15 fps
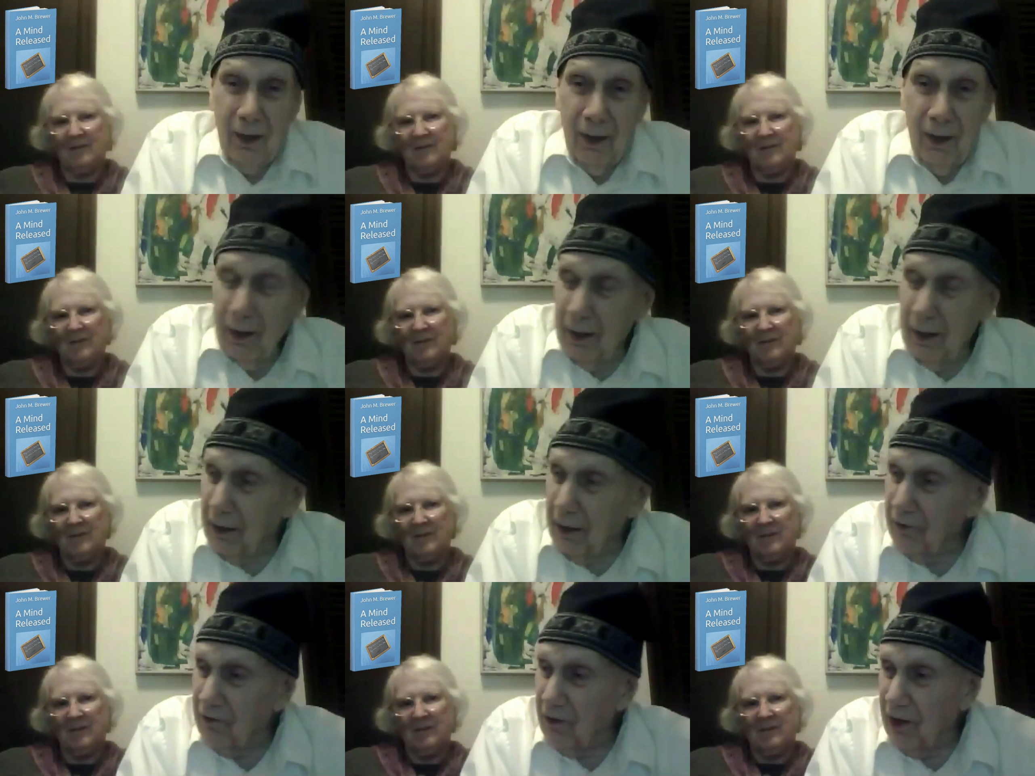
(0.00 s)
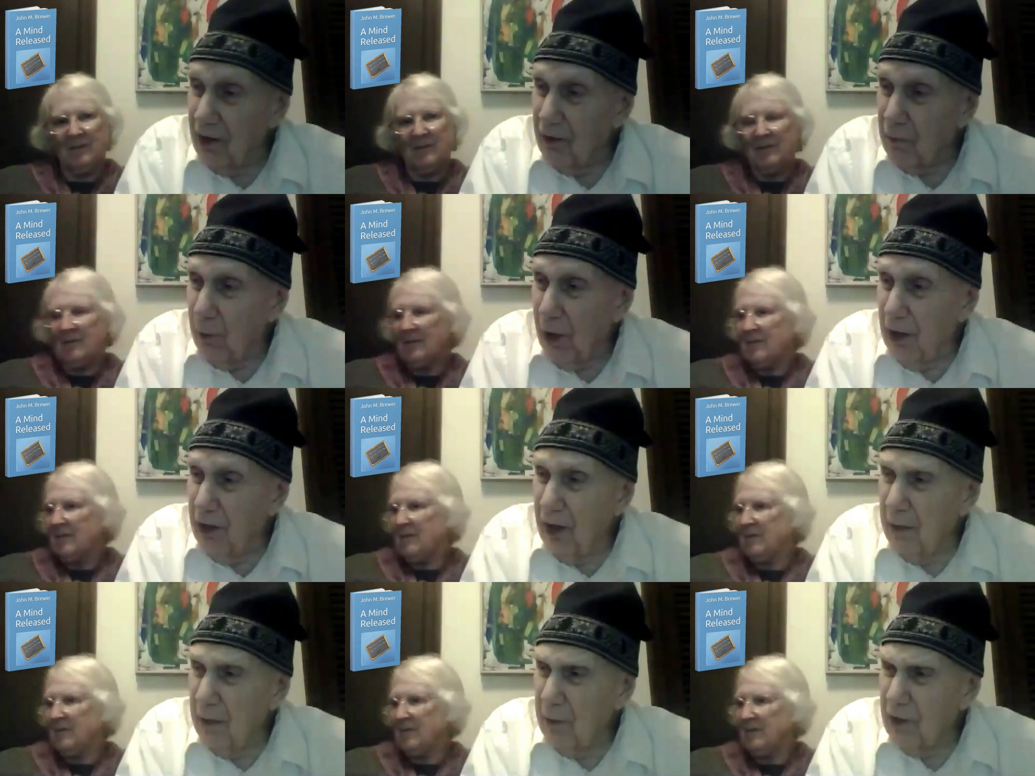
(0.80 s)
Speaker 1: And it says, My
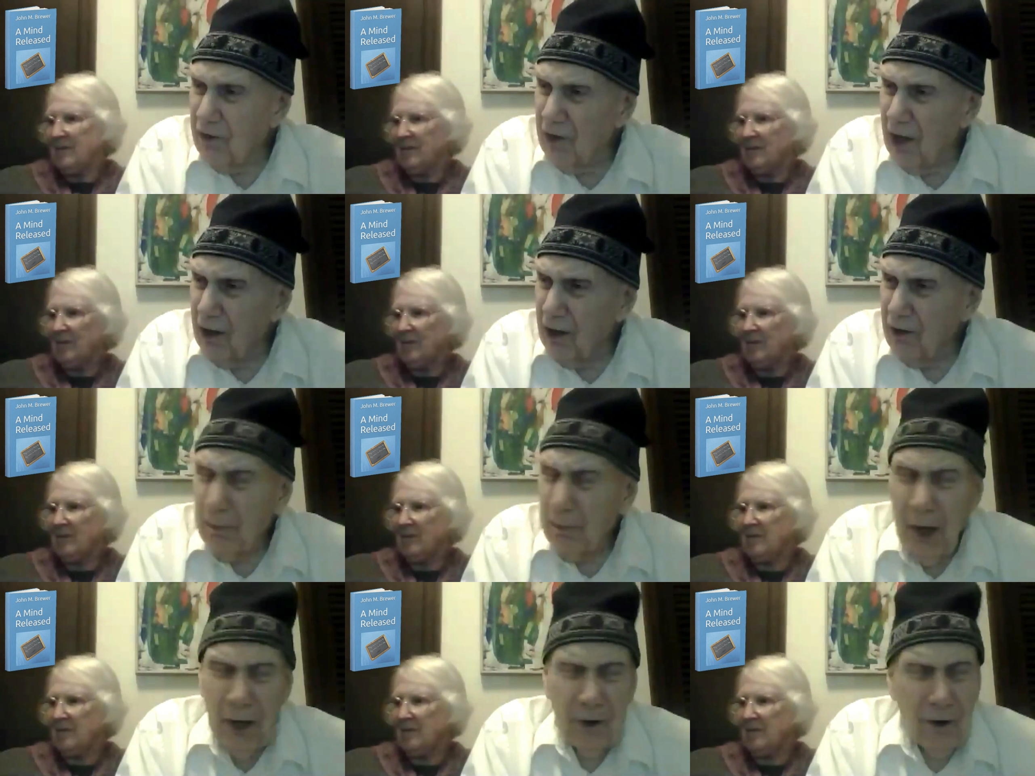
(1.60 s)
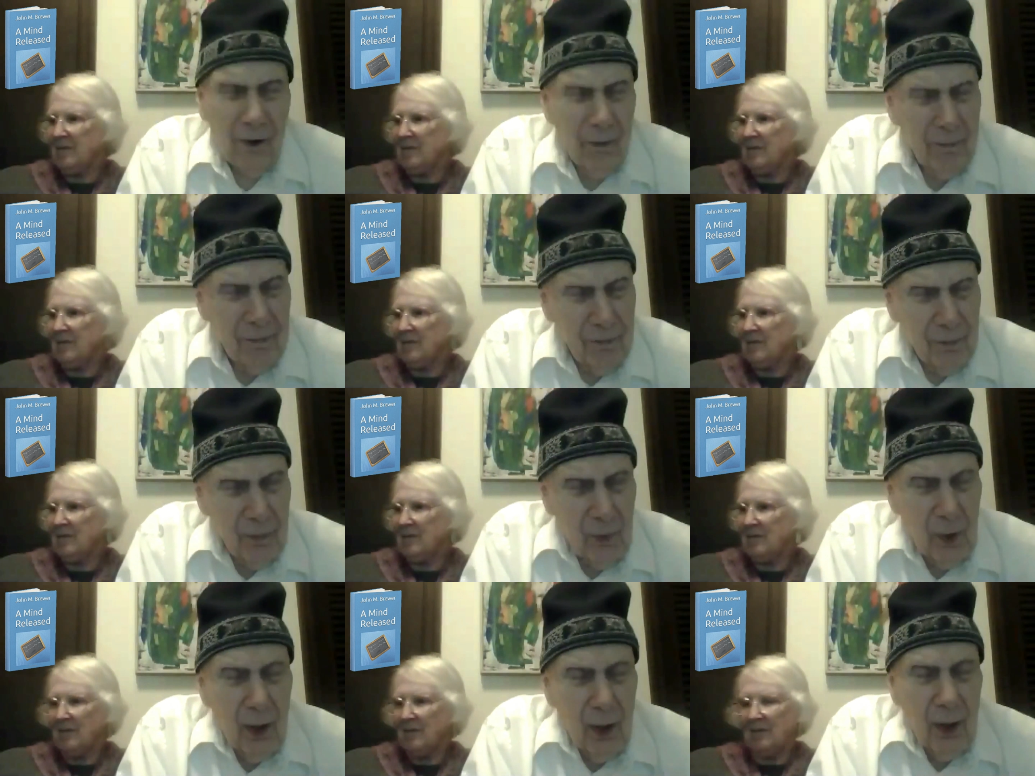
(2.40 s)
name is Alice Potter.
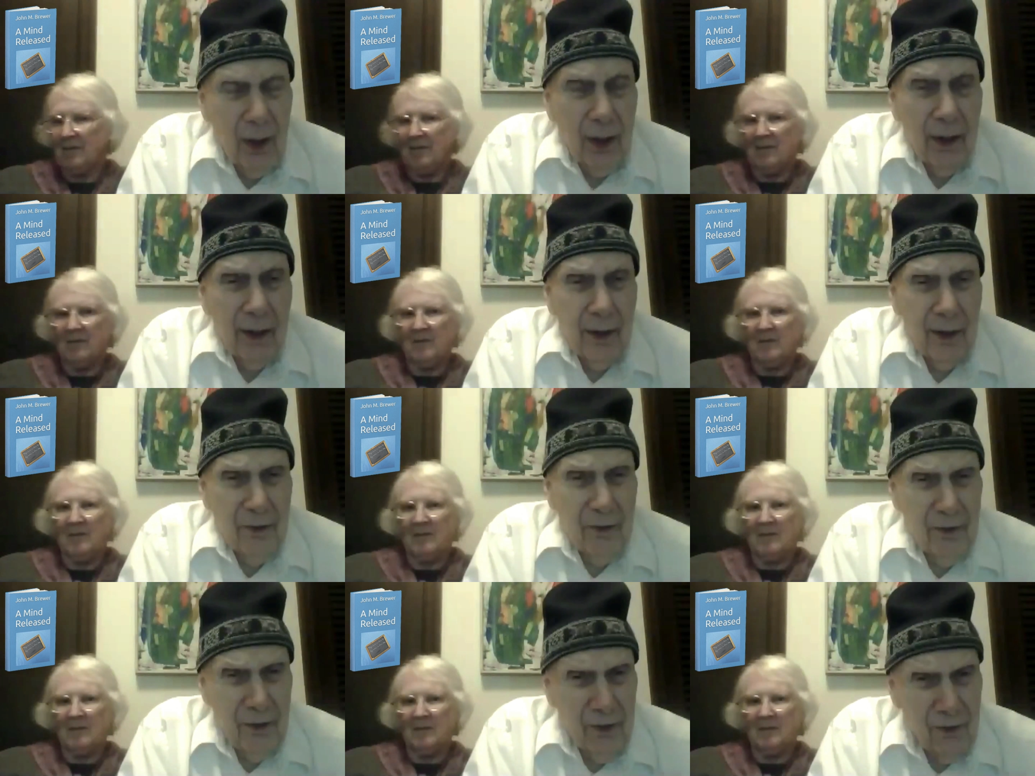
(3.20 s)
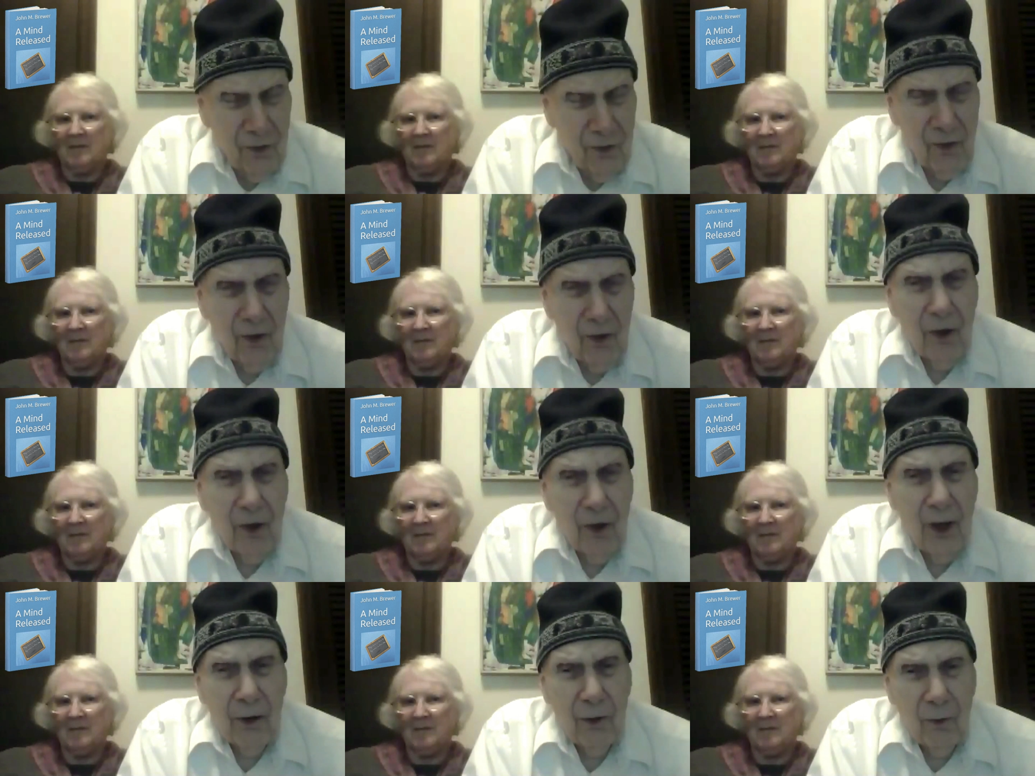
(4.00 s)
And he teaches her
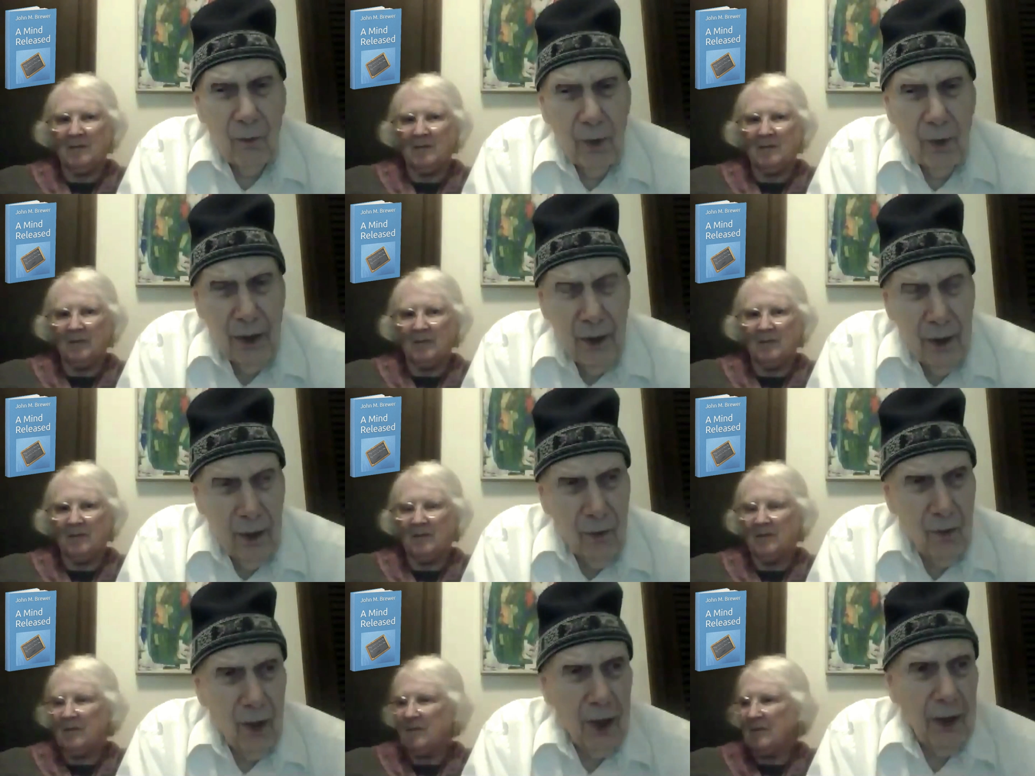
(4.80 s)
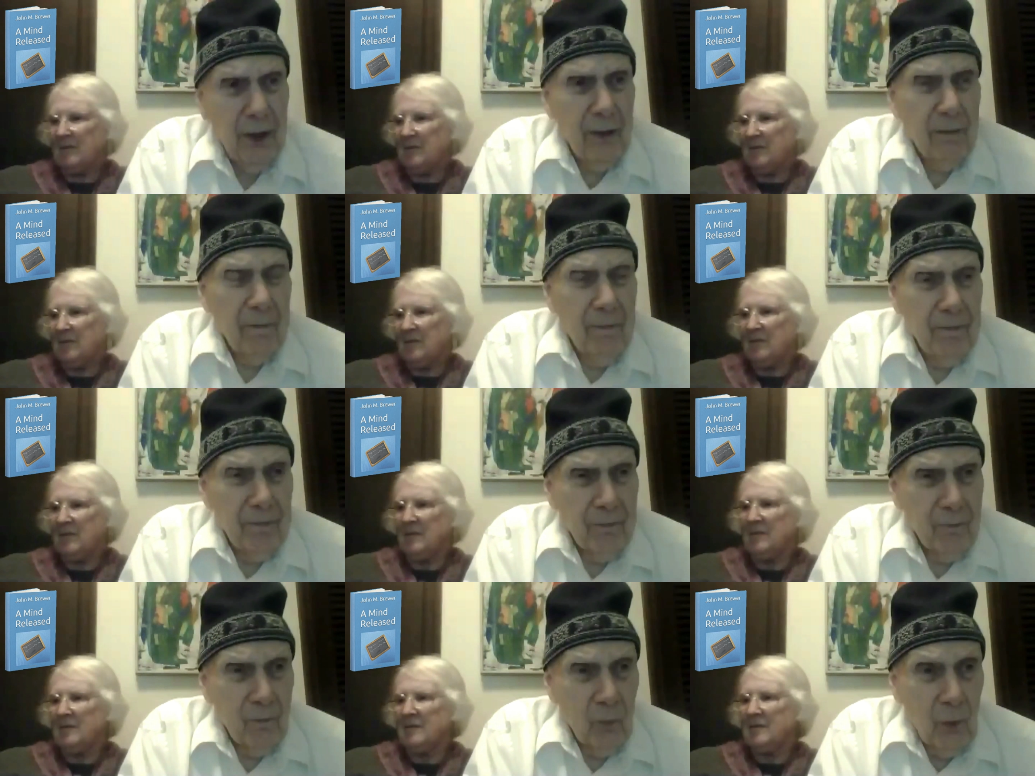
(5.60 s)
how to read and write.
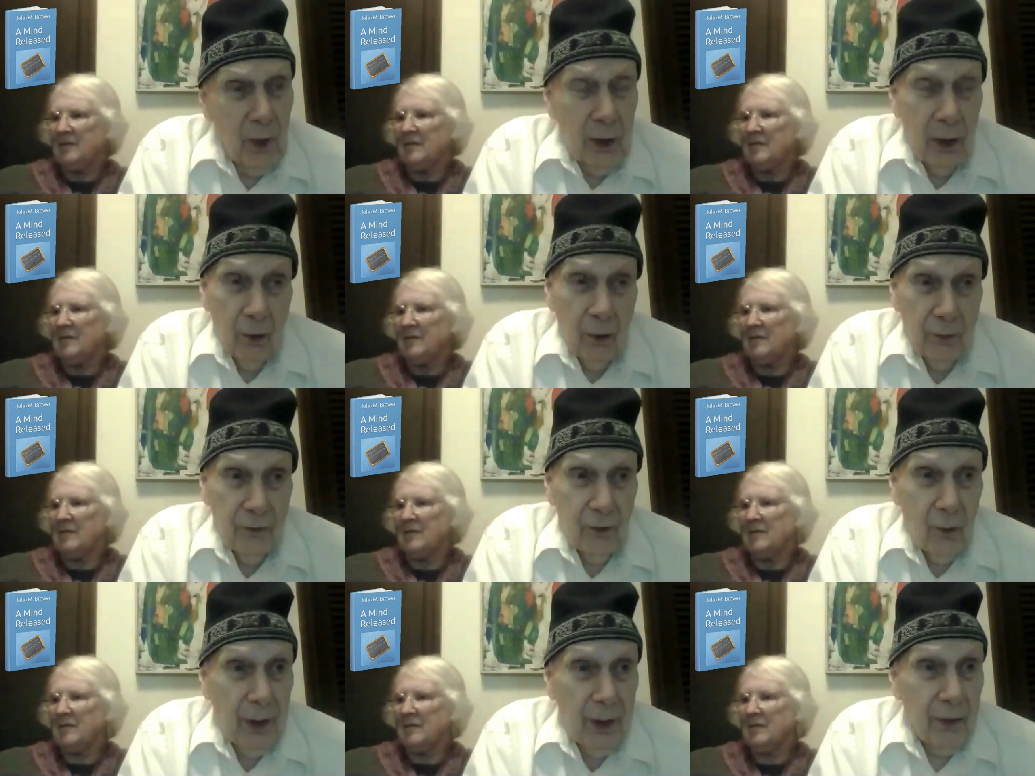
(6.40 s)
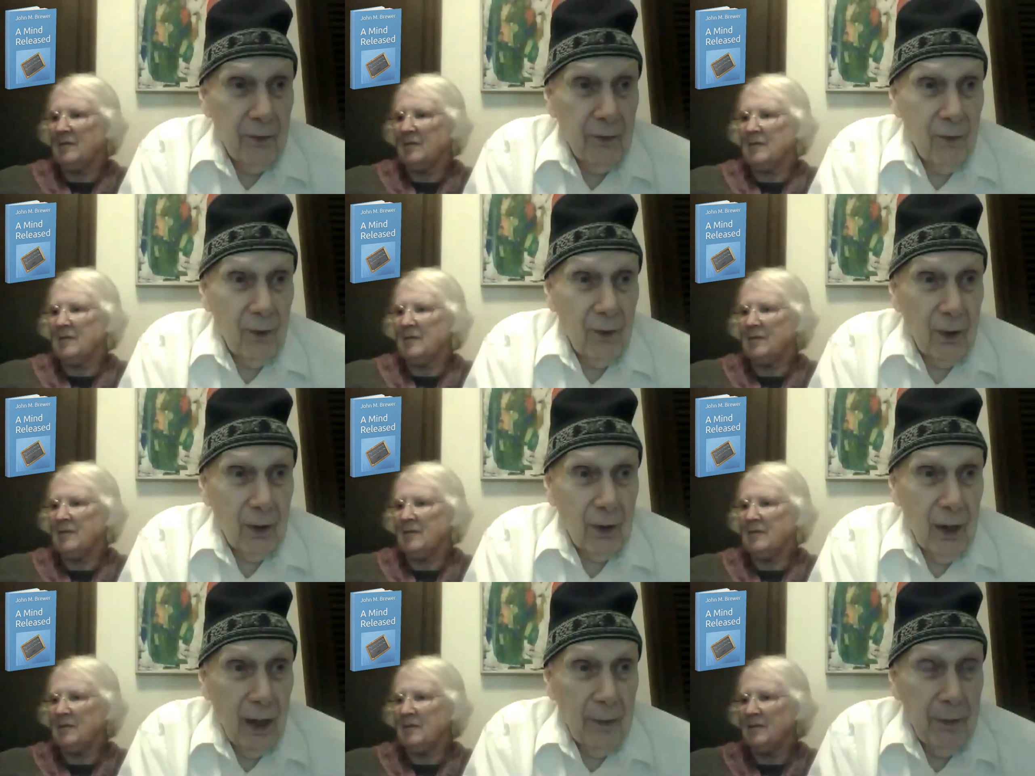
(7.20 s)
He also has uh,
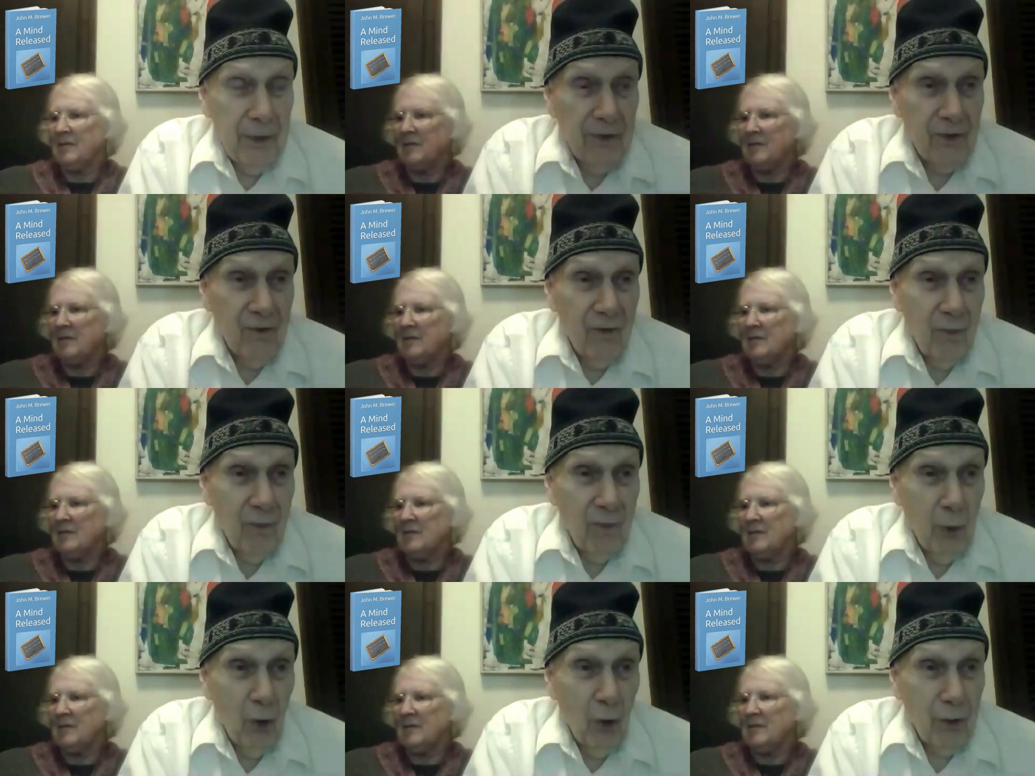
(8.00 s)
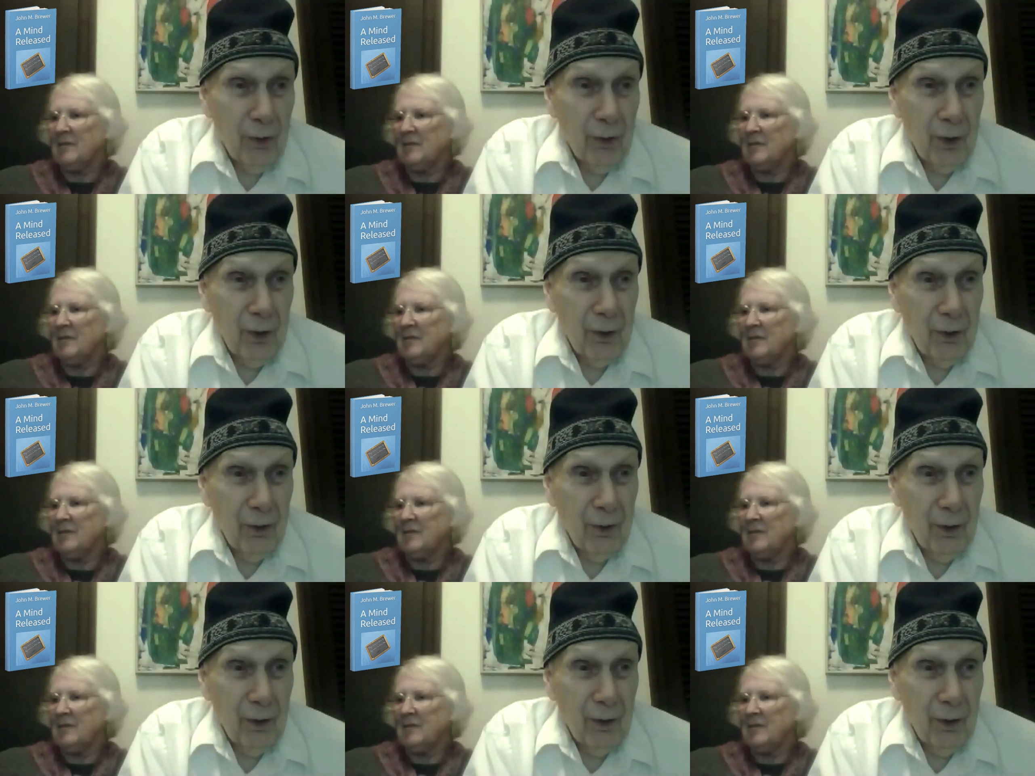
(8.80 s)
copies of the book uh,